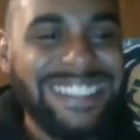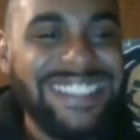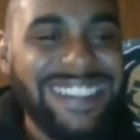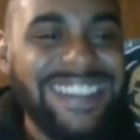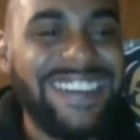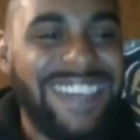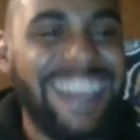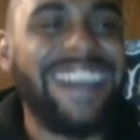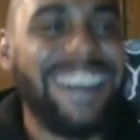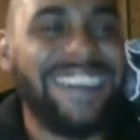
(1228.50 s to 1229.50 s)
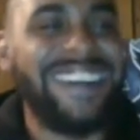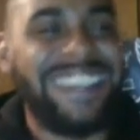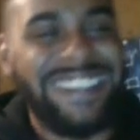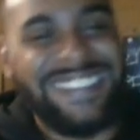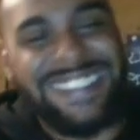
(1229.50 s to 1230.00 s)
Okay,
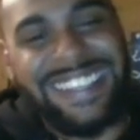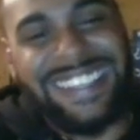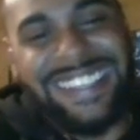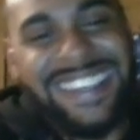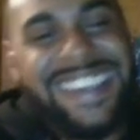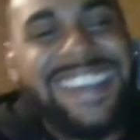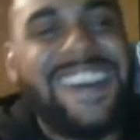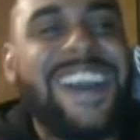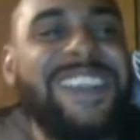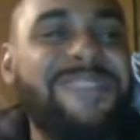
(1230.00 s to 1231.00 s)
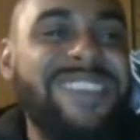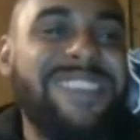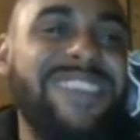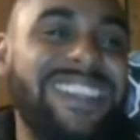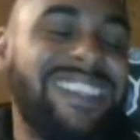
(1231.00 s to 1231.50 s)
okay, okay. All right, let
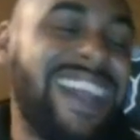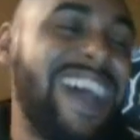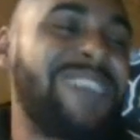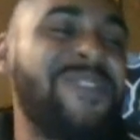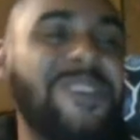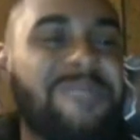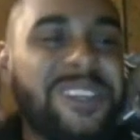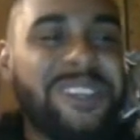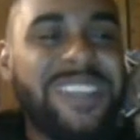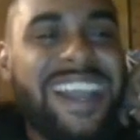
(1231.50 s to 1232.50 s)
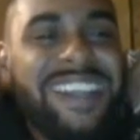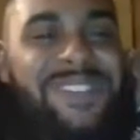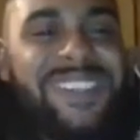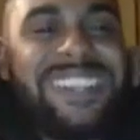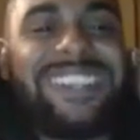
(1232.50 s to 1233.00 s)
me get this last one, brother. Last
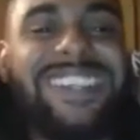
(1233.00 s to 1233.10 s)
one.